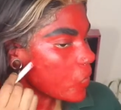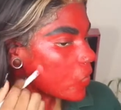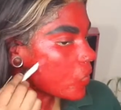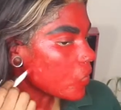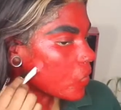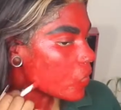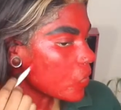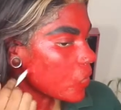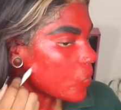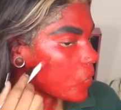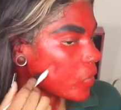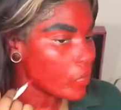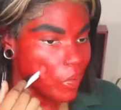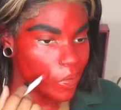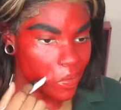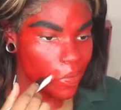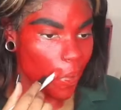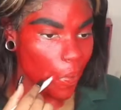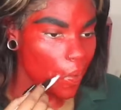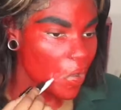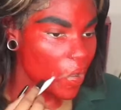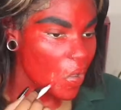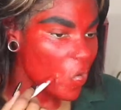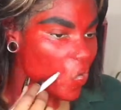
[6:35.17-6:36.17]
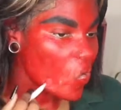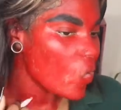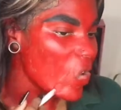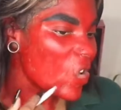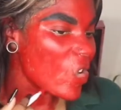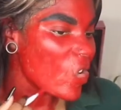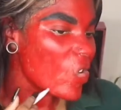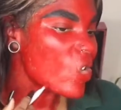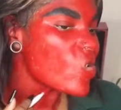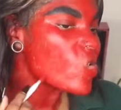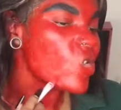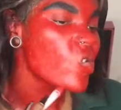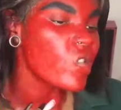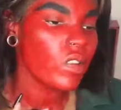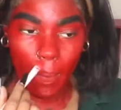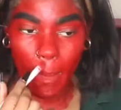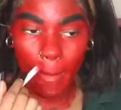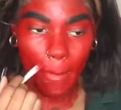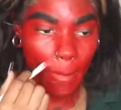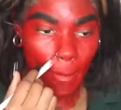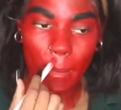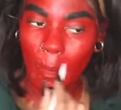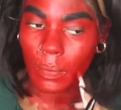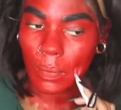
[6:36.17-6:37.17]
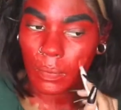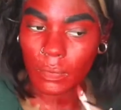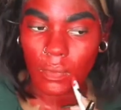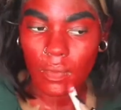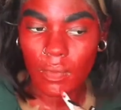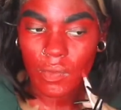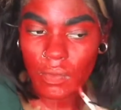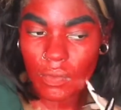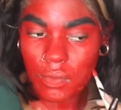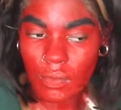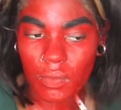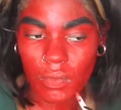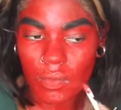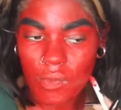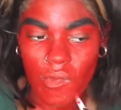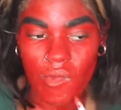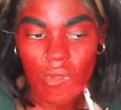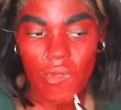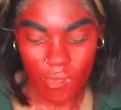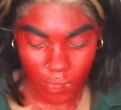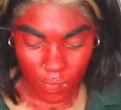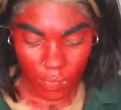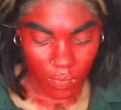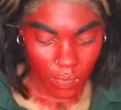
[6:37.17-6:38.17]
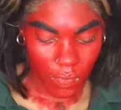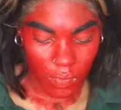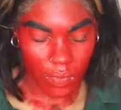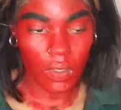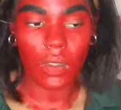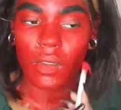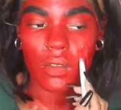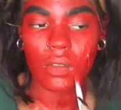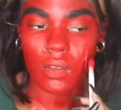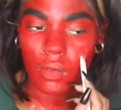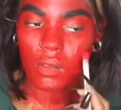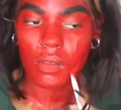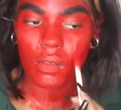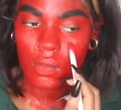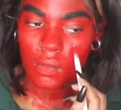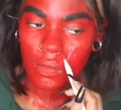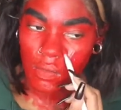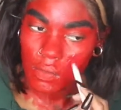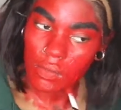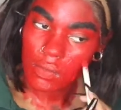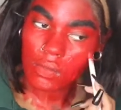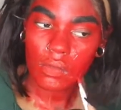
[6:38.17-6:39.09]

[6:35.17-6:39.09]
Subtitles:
It's okay to fall down, because we